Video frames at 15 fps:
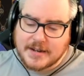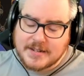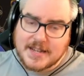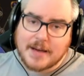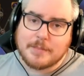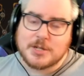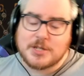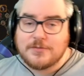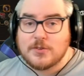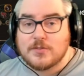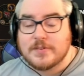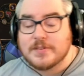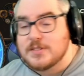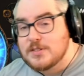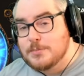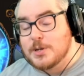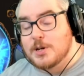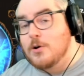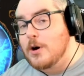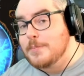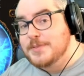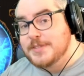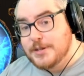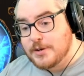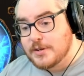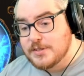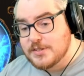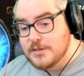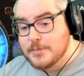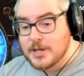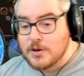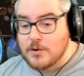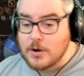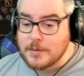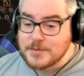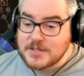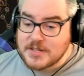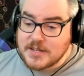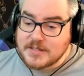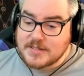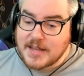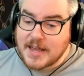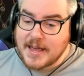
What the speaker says: Damage if you've consumed a corpse and you're consuming corpses,